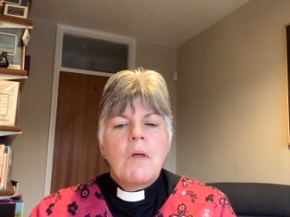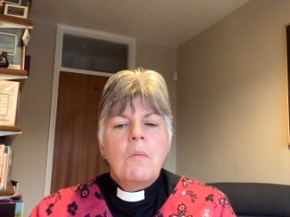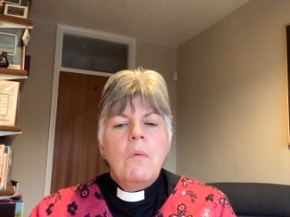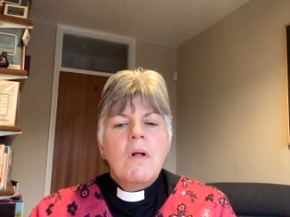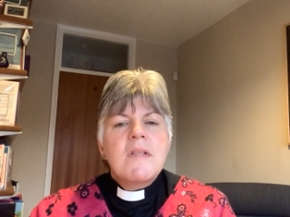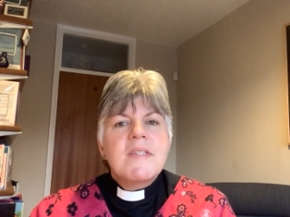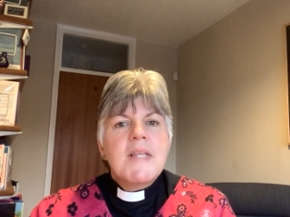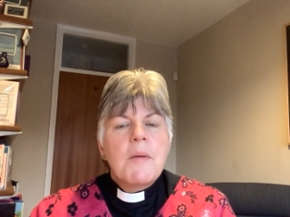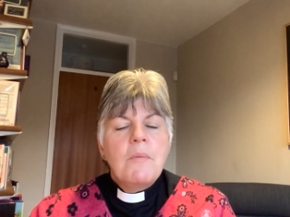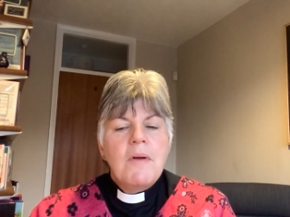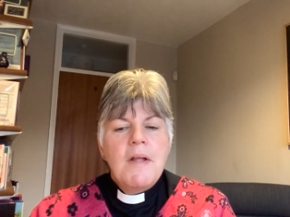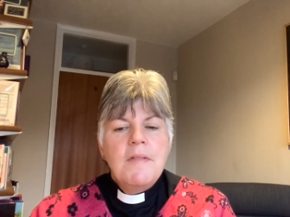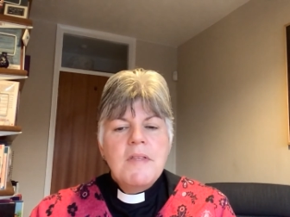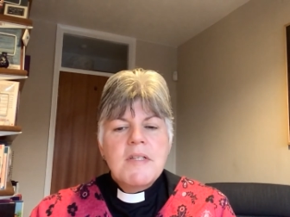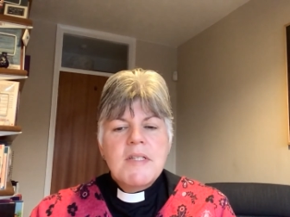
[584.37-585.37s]
Whilst they were
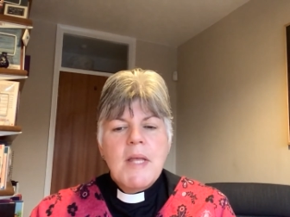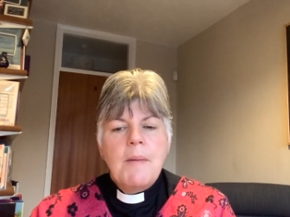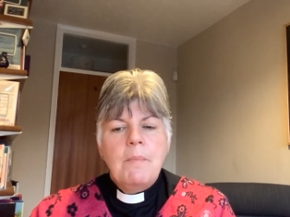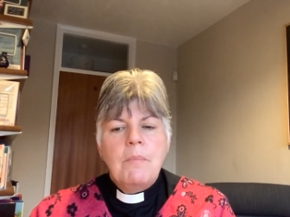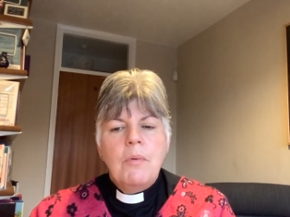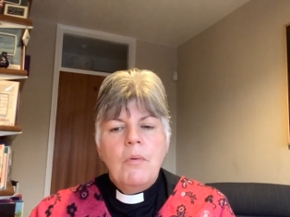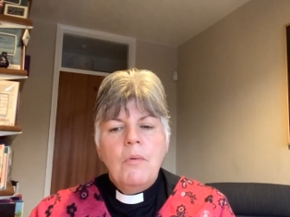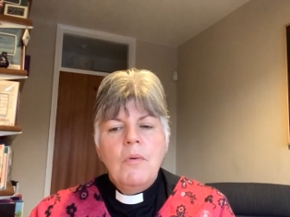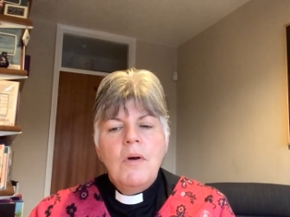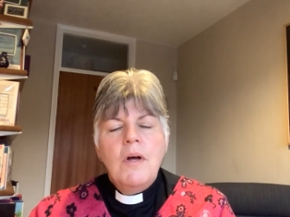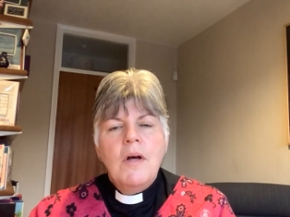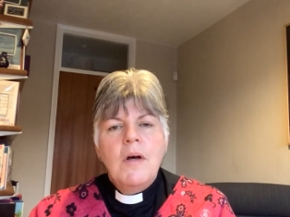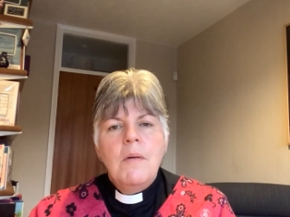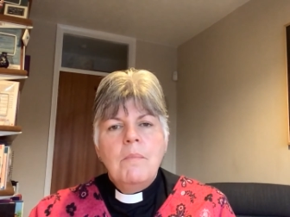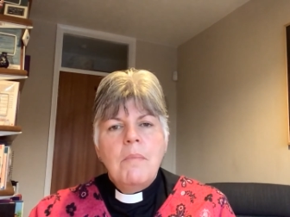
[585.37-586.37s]
in the temple,
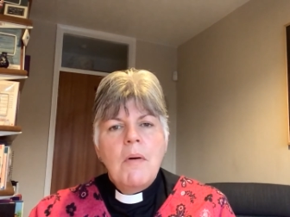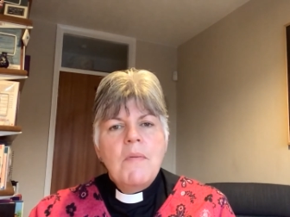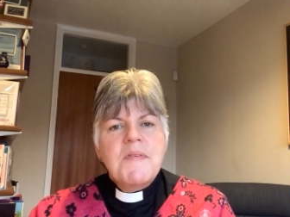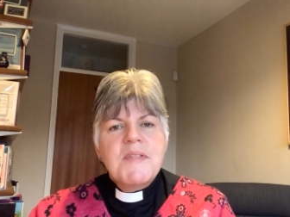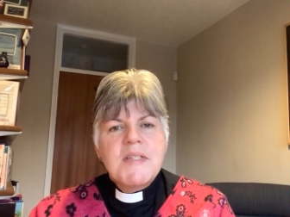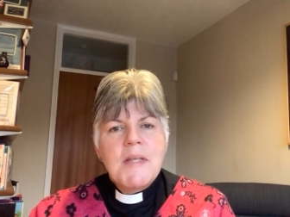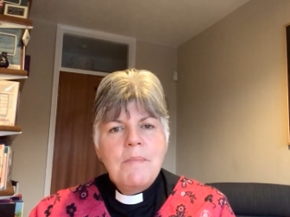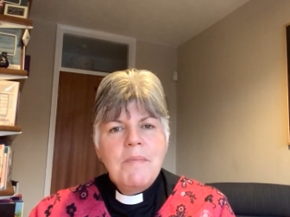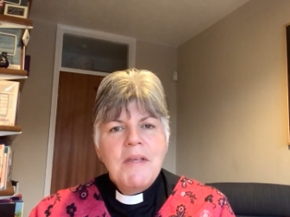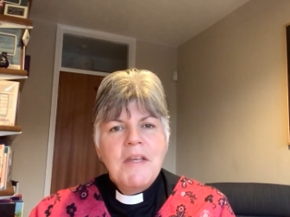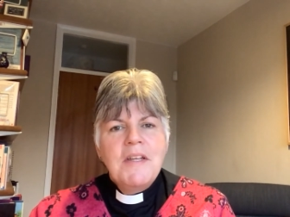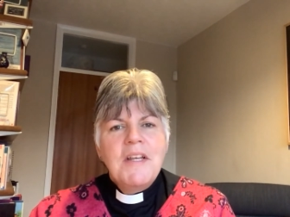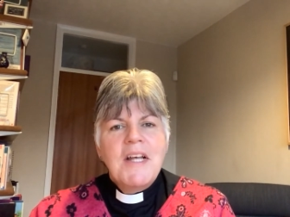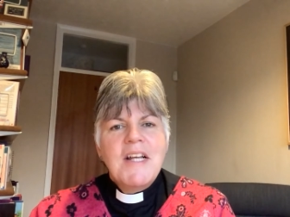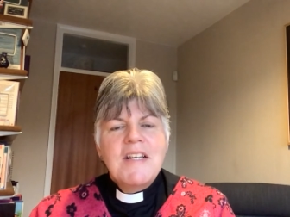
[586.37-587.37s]
both
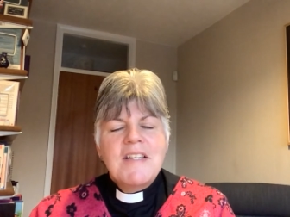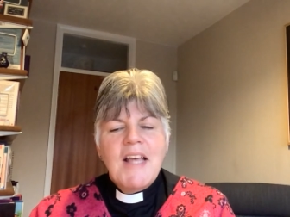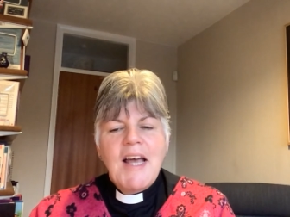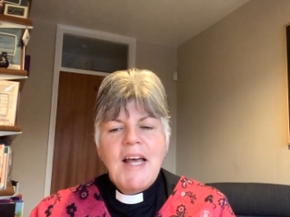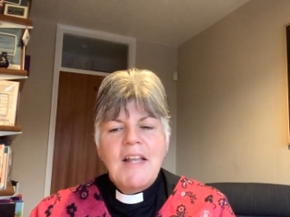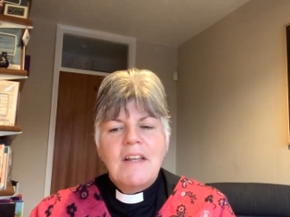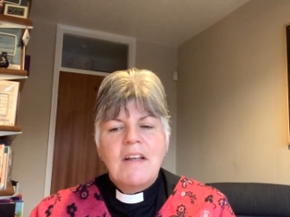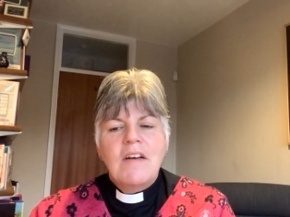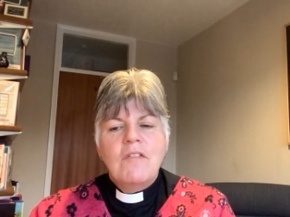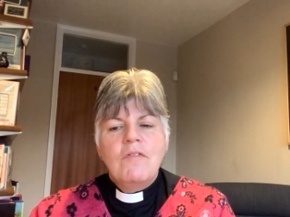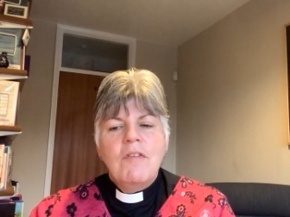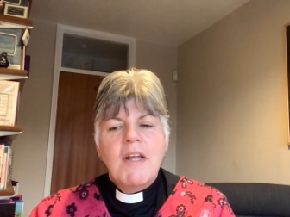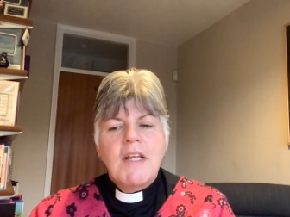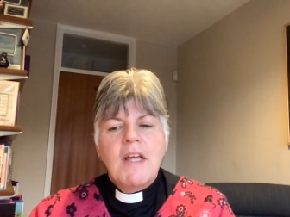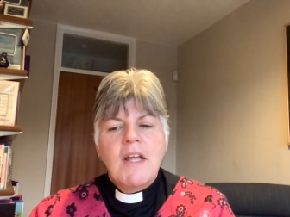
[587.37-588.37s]
Simeon and Anna
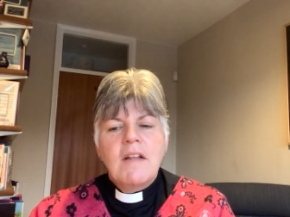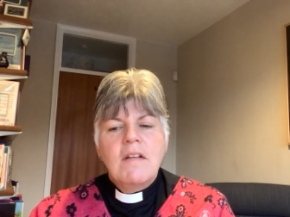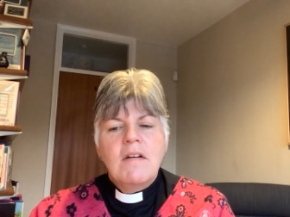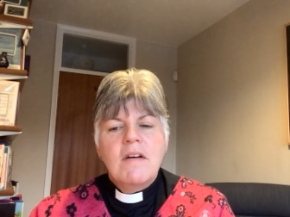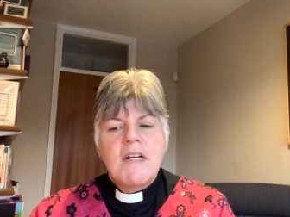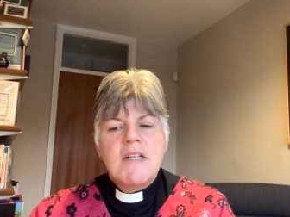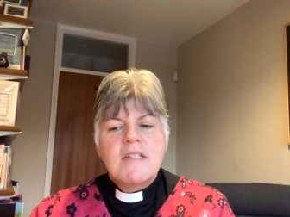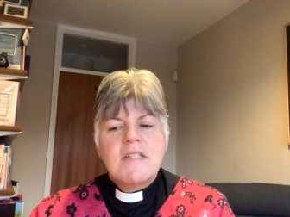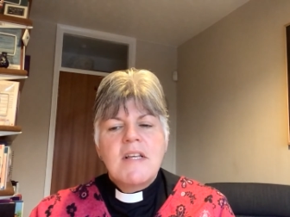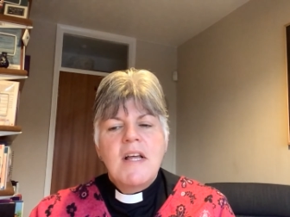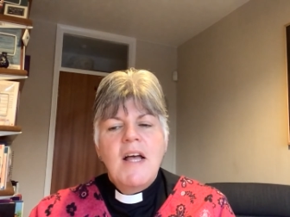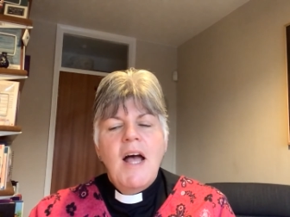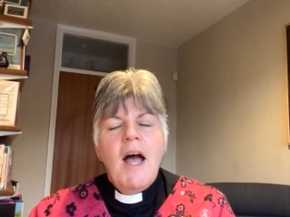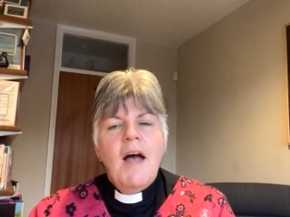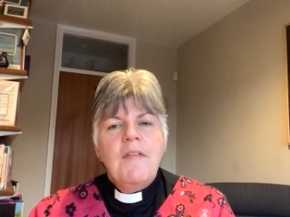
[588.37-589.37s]
recognized
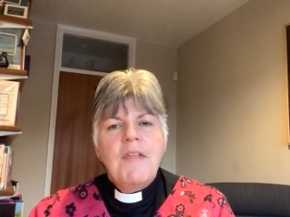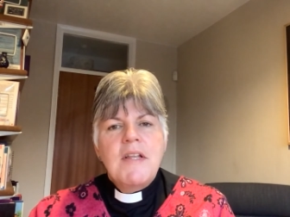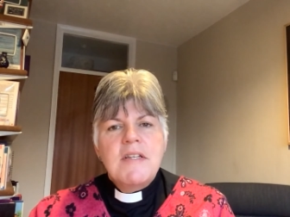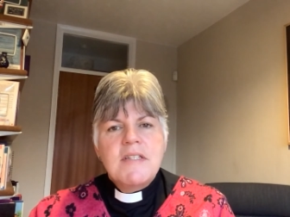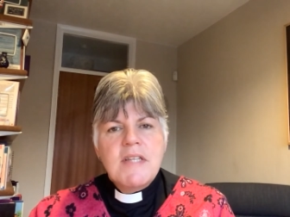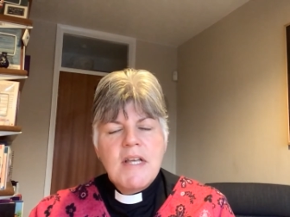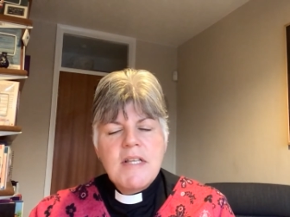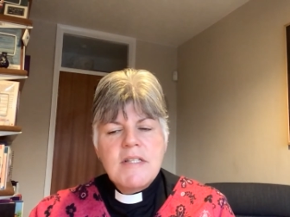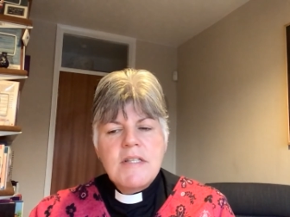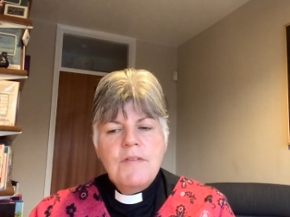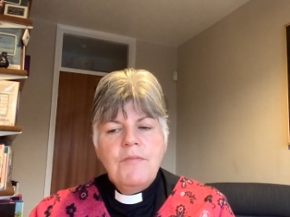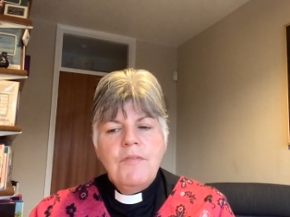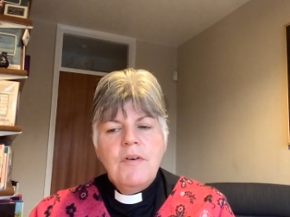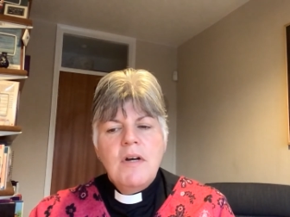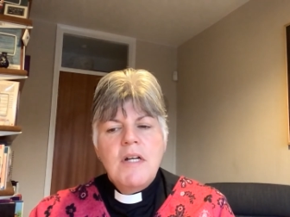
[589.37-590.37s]
and then
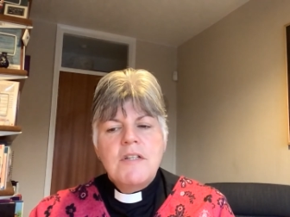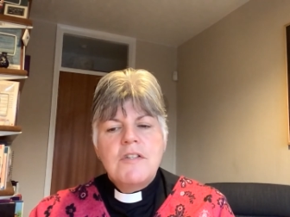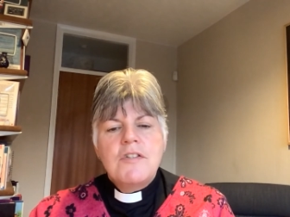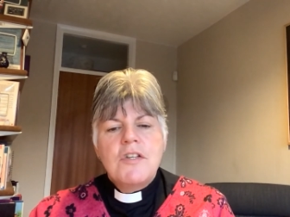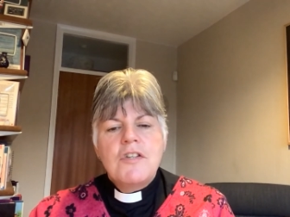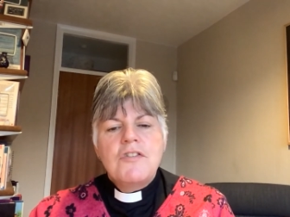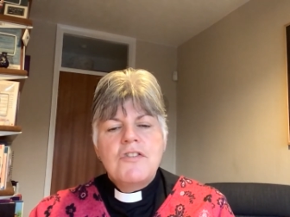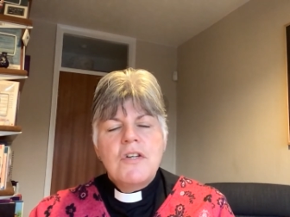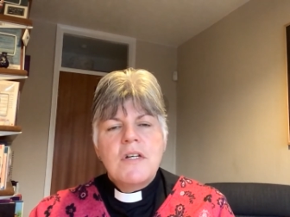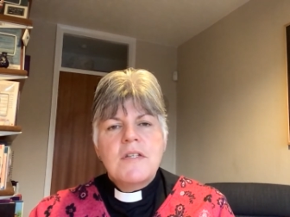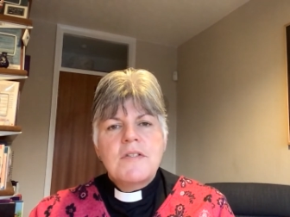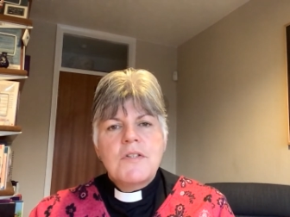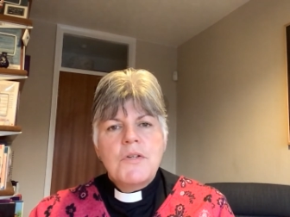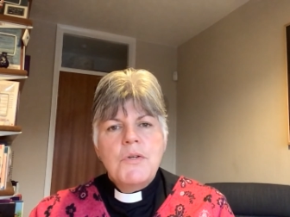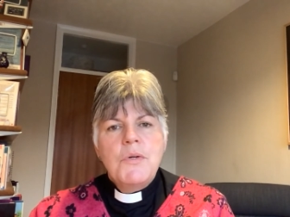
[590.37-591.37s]
testified to
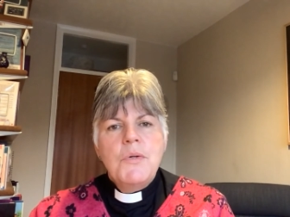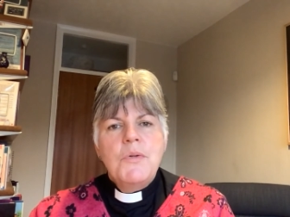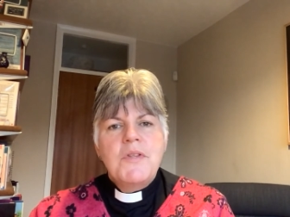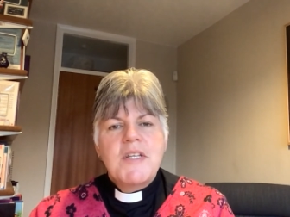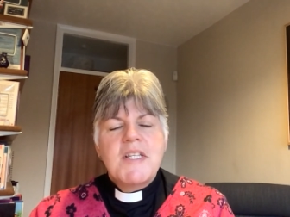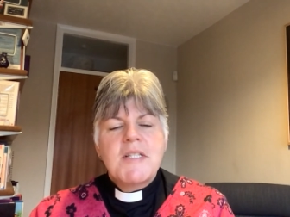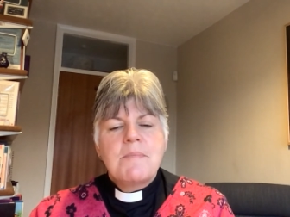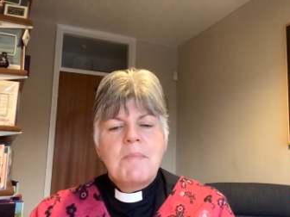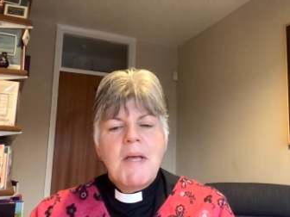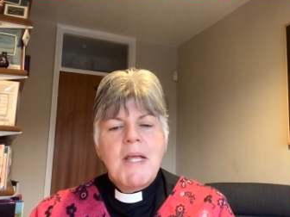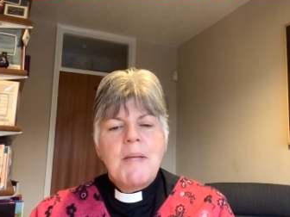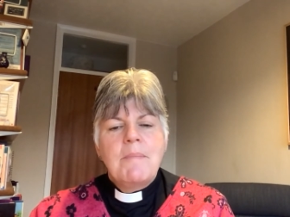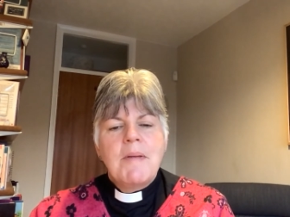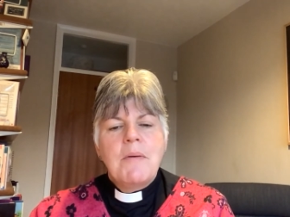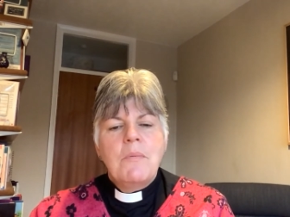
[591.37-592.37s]
just who this
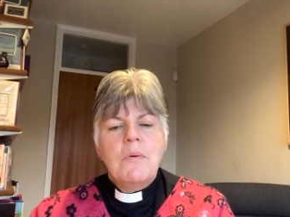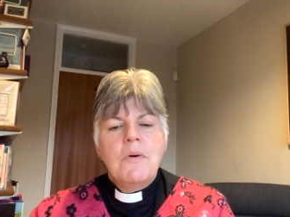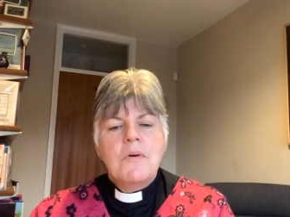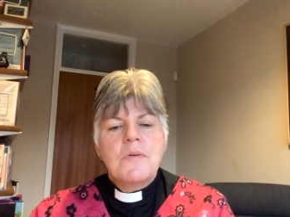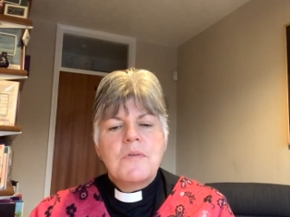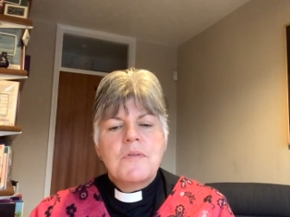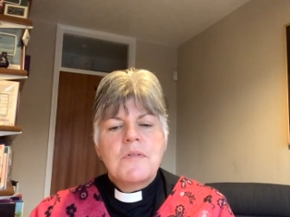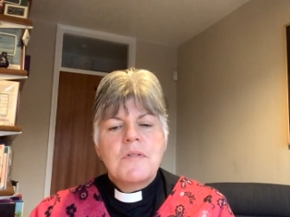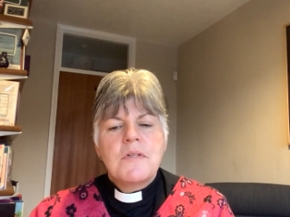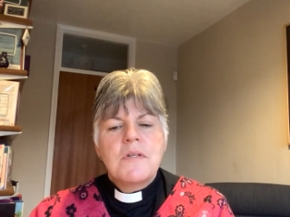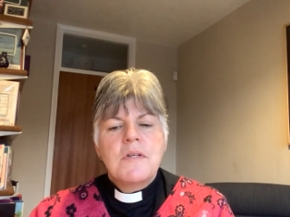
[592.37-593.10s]
baby was.